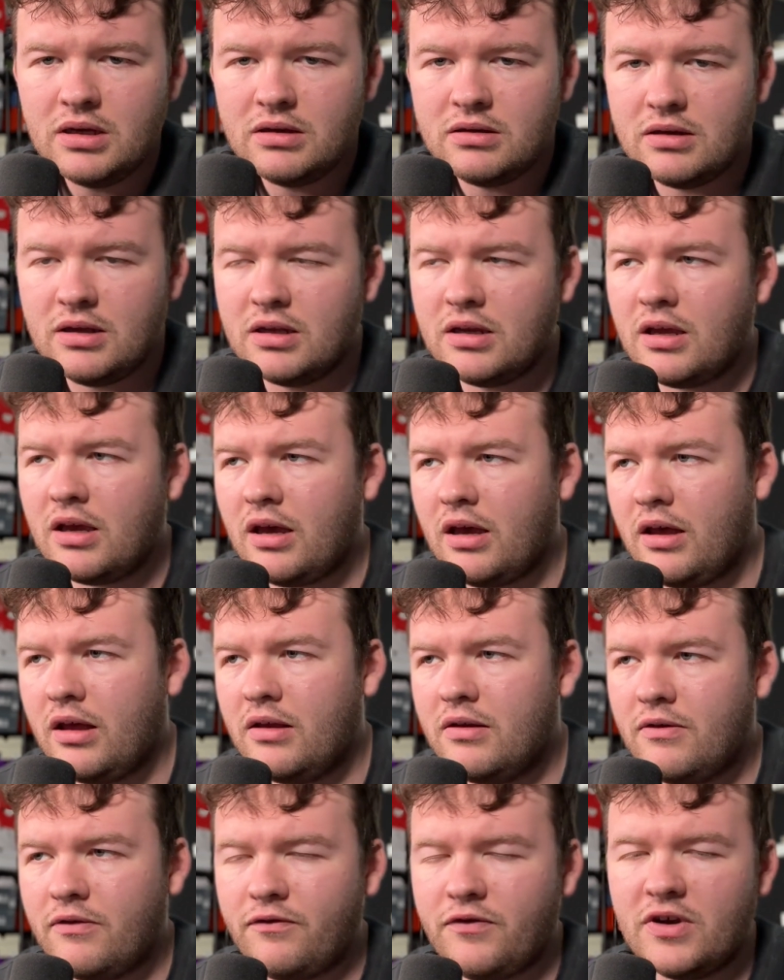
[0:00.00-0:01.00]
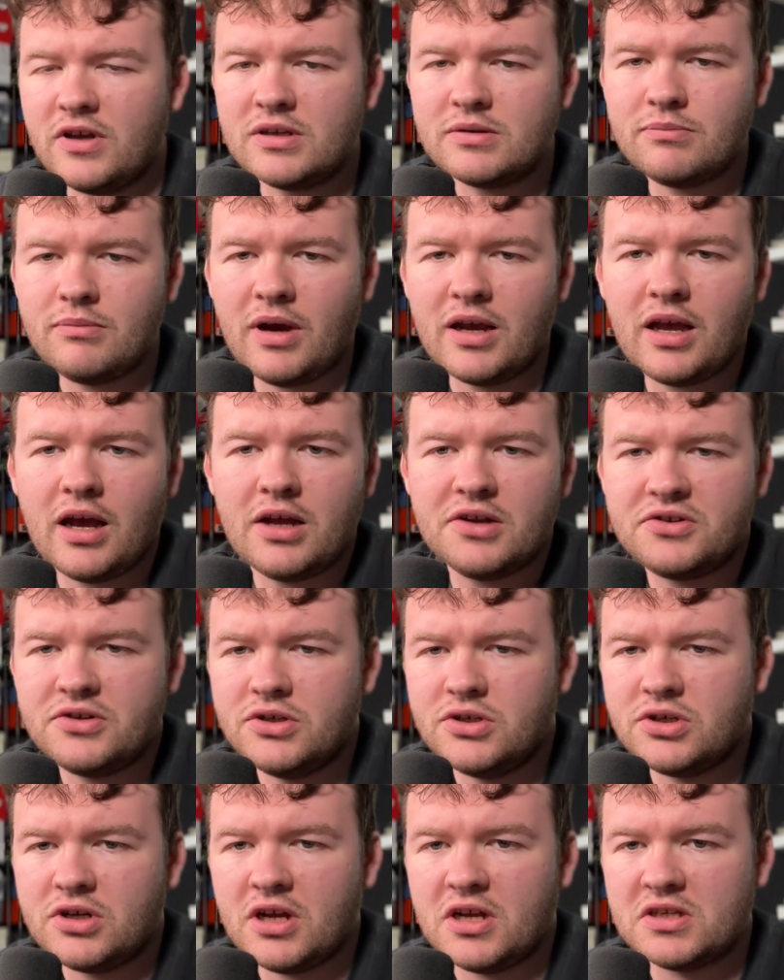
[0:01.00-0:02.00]
then yeah, things might actually
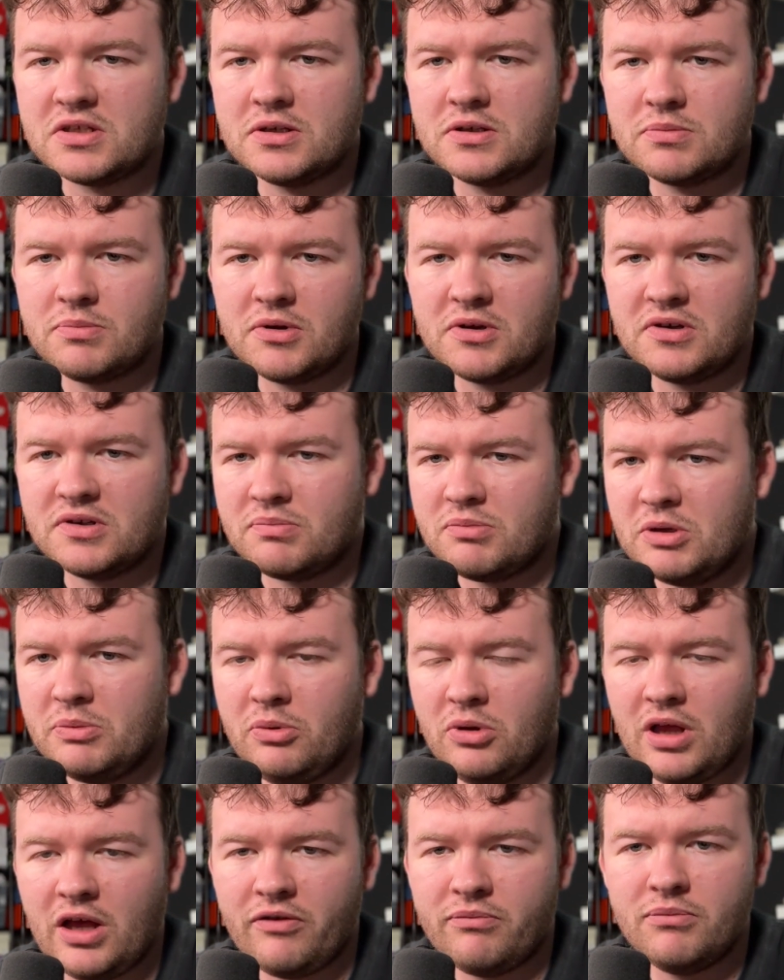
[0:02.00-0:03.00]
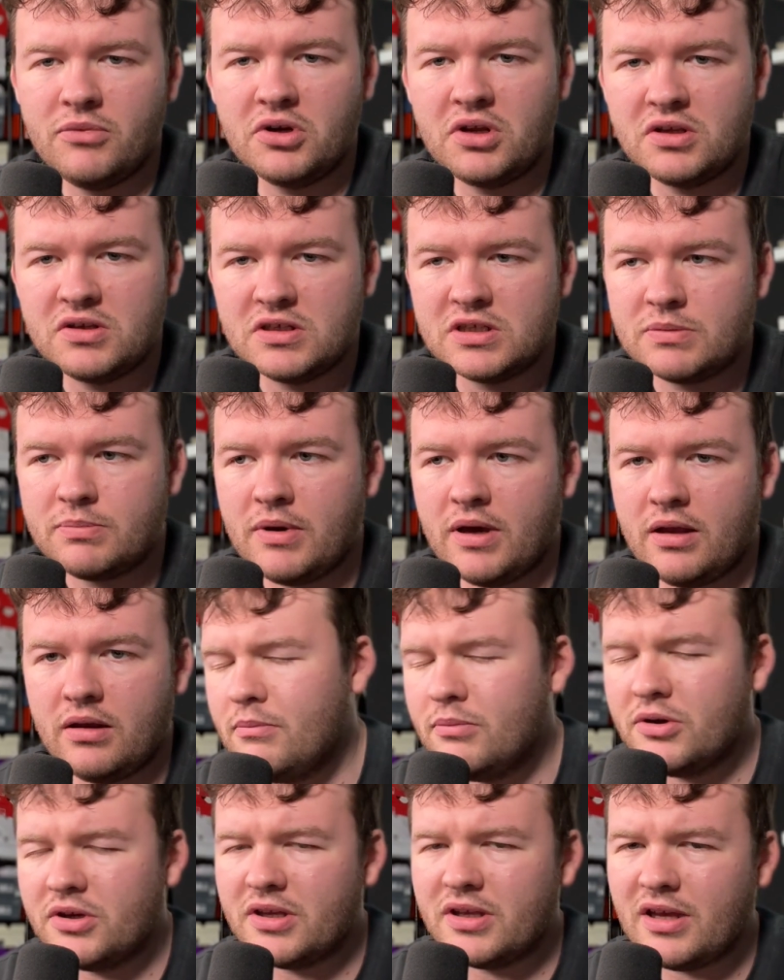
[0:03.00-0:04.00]
change just because people have money to
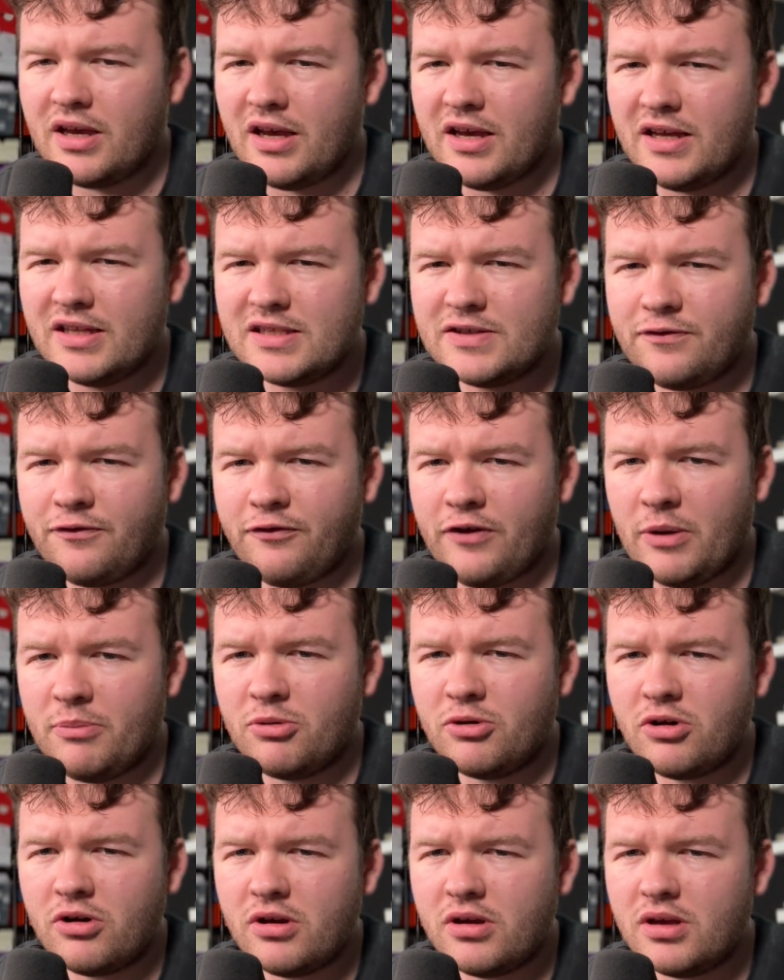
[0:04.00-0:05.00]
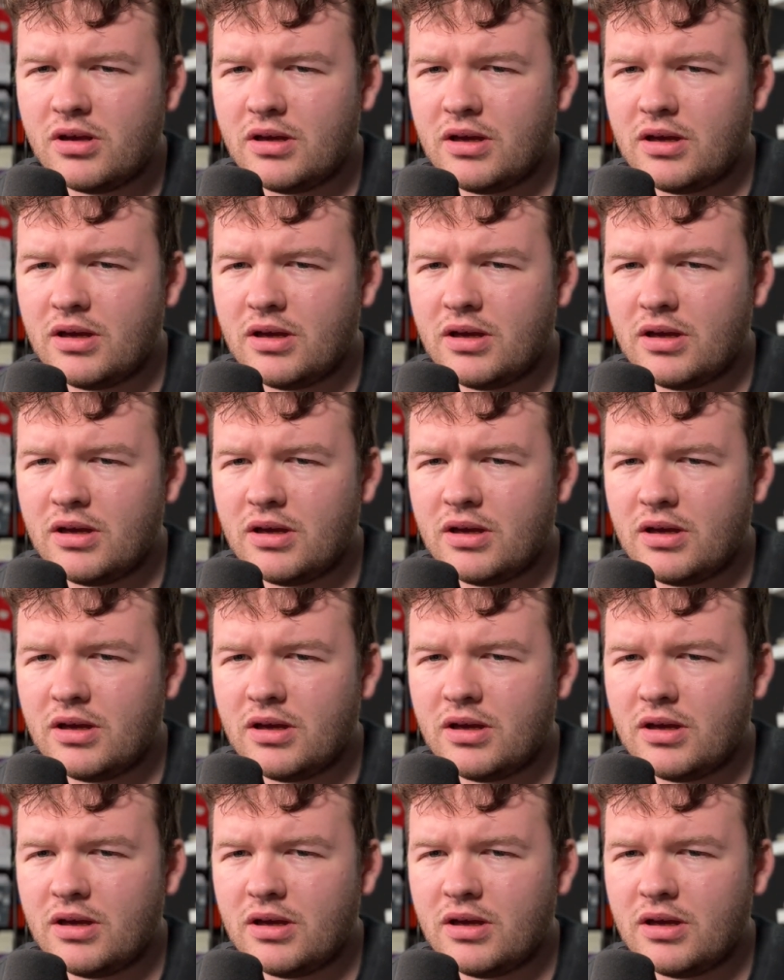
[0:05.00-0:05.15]
spend. But yeah, it's February